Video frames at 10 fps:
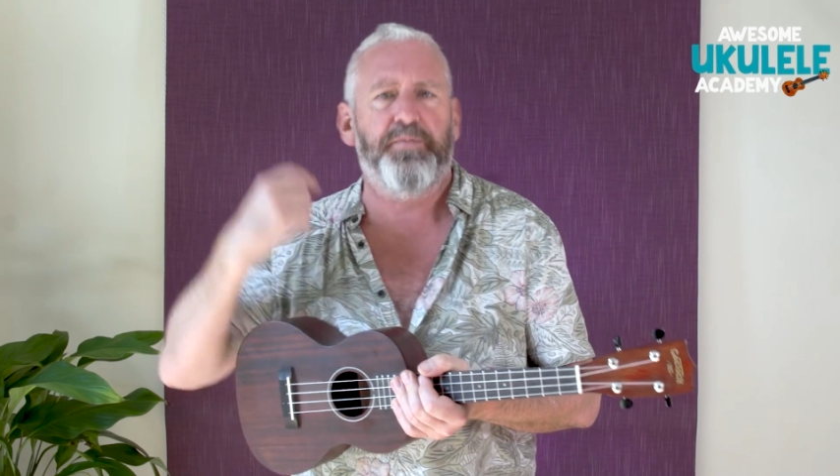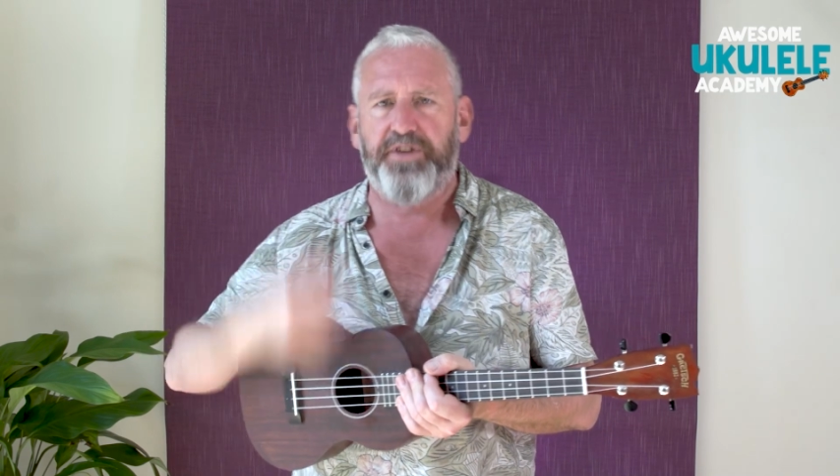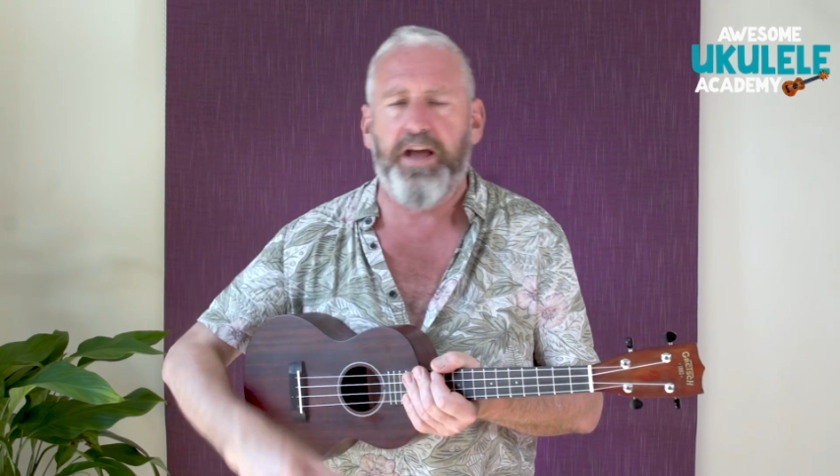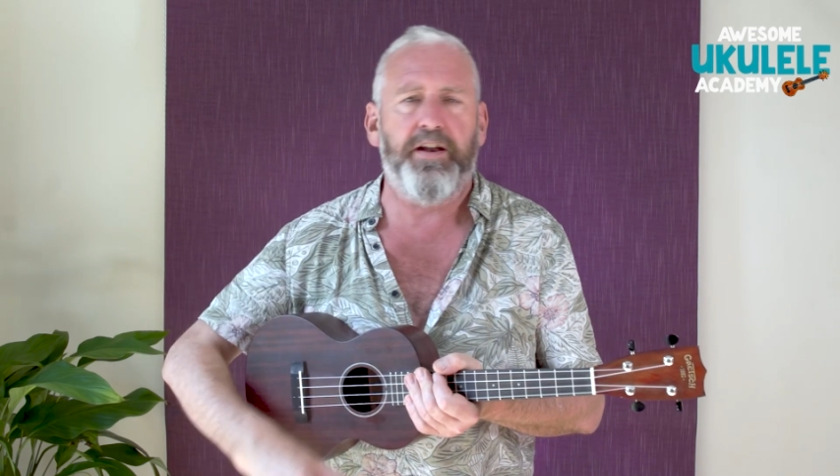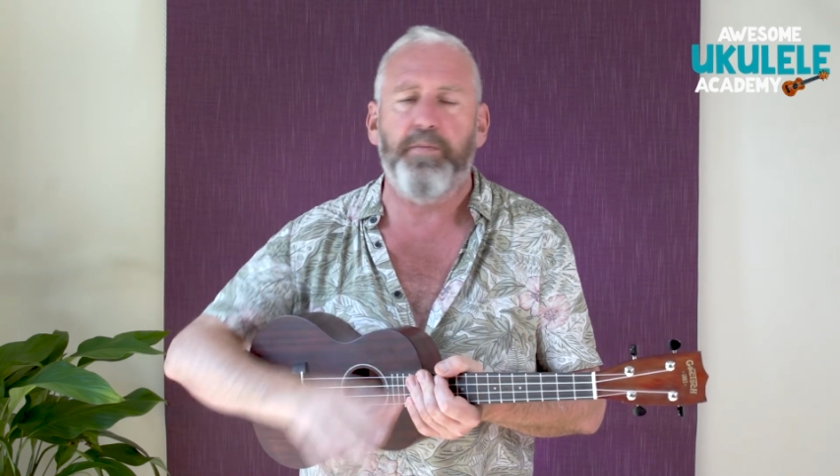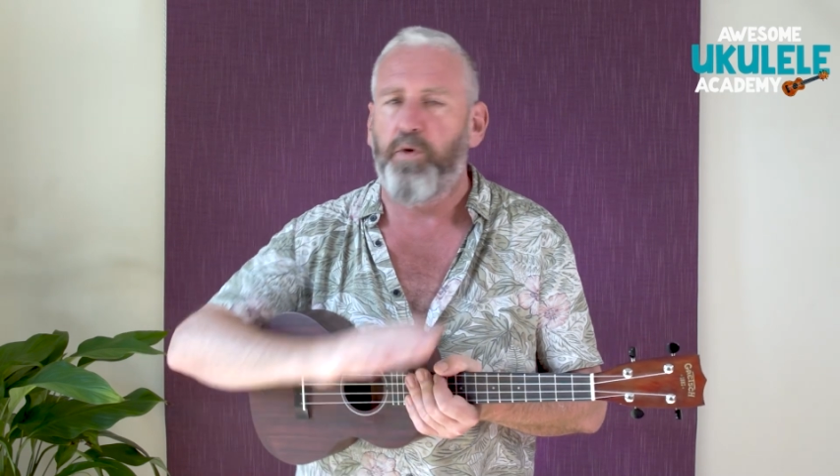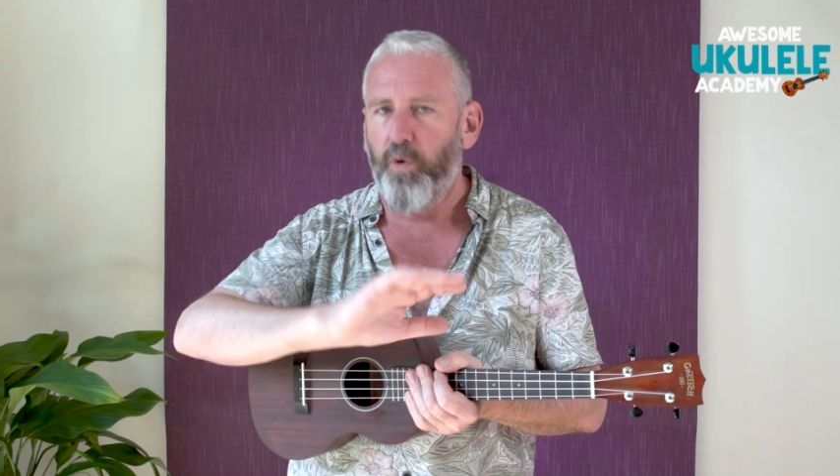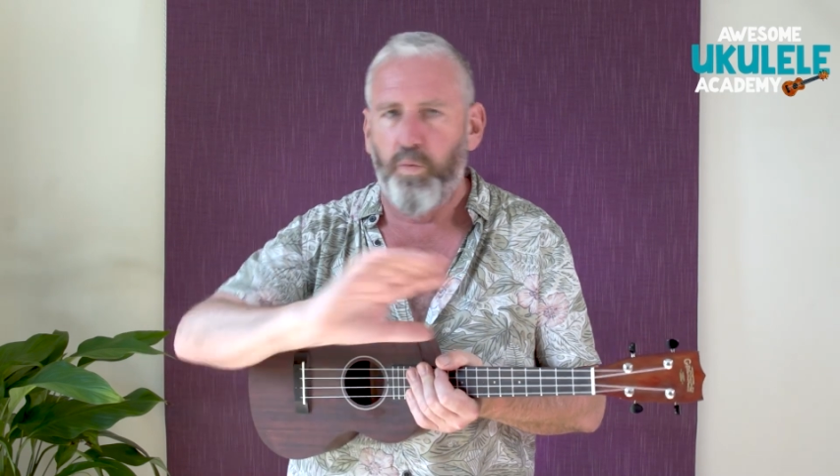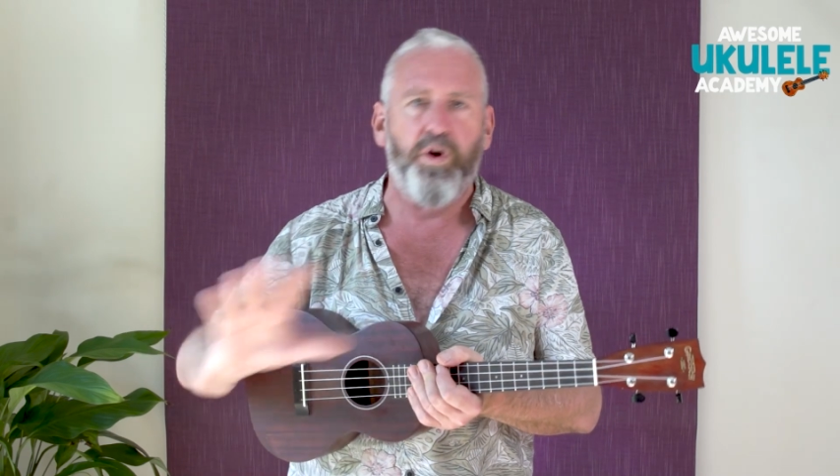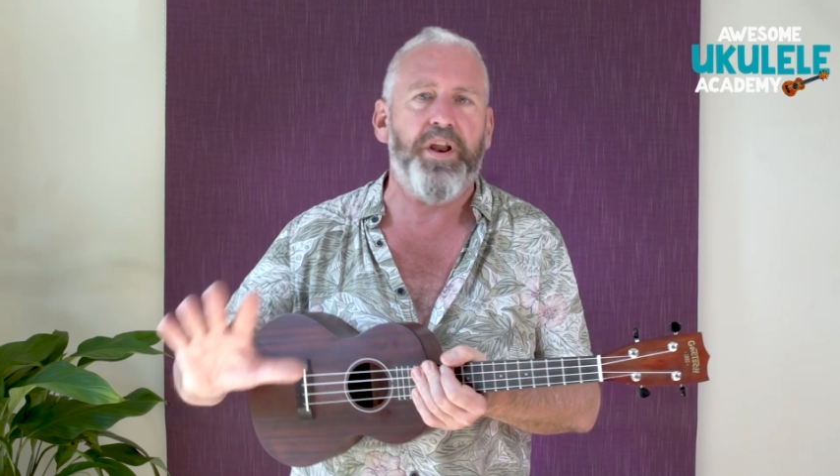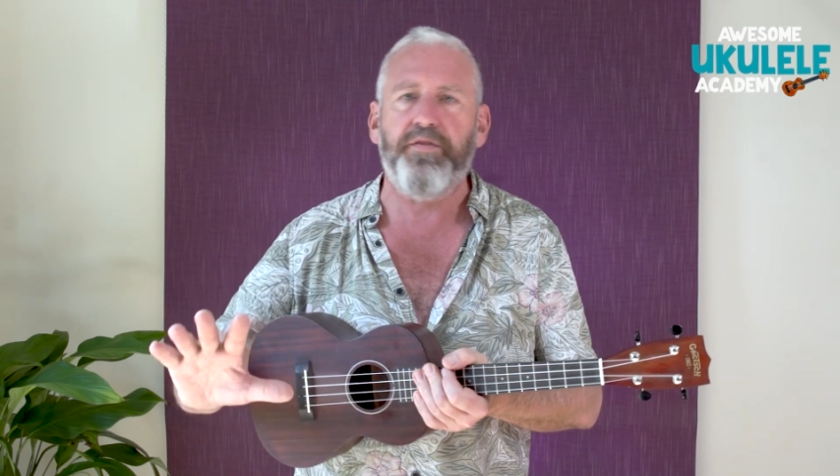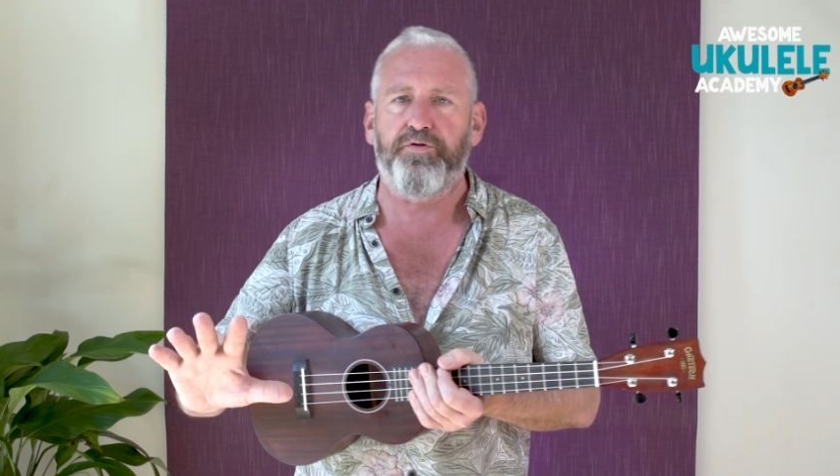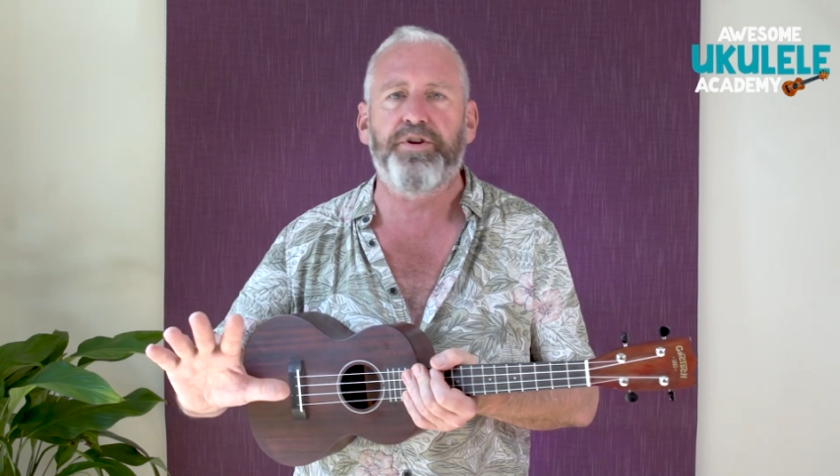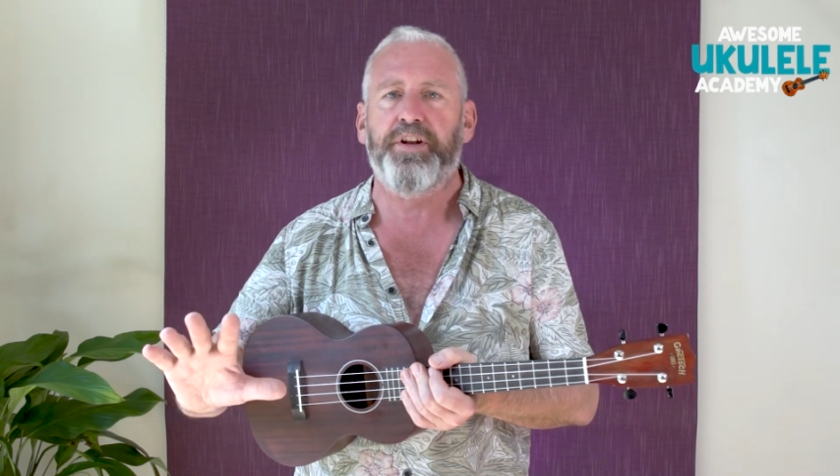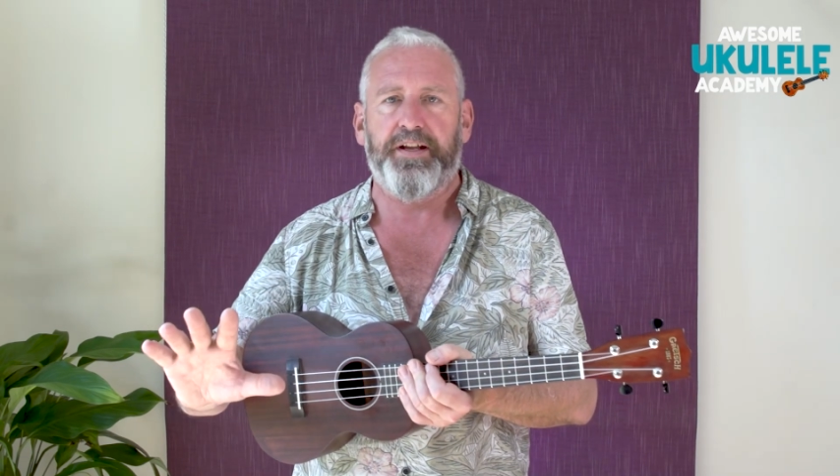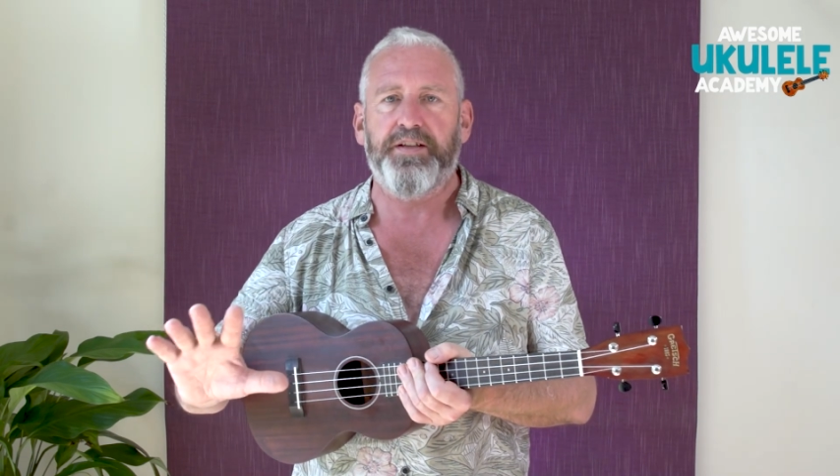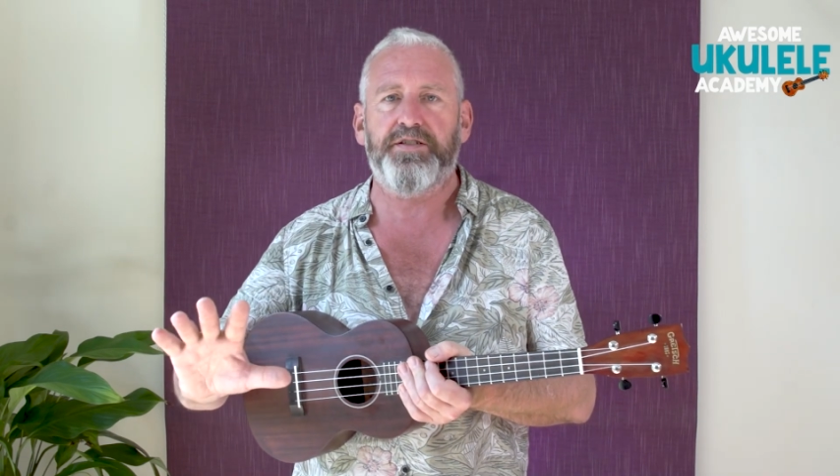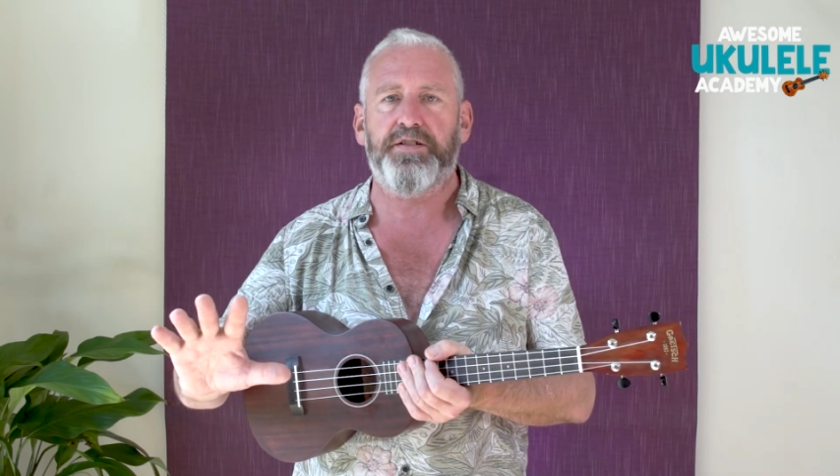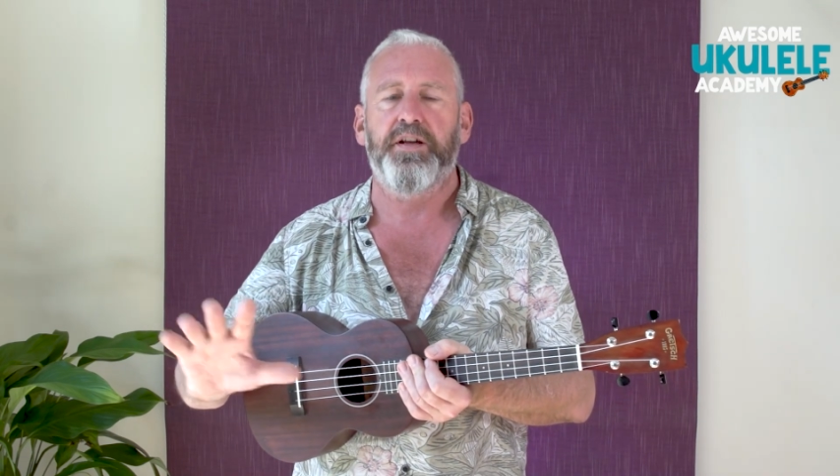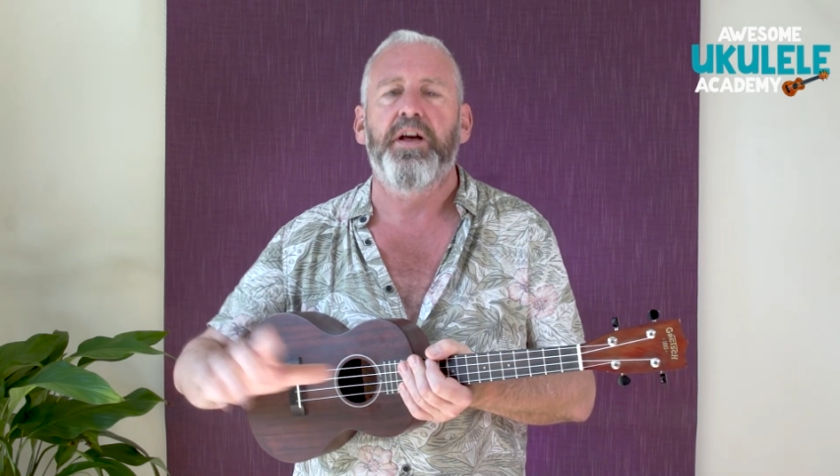down, up, or whatever it
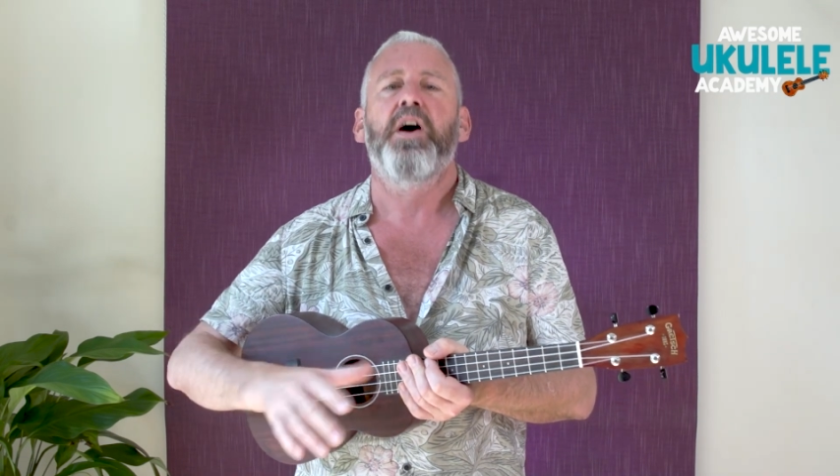is.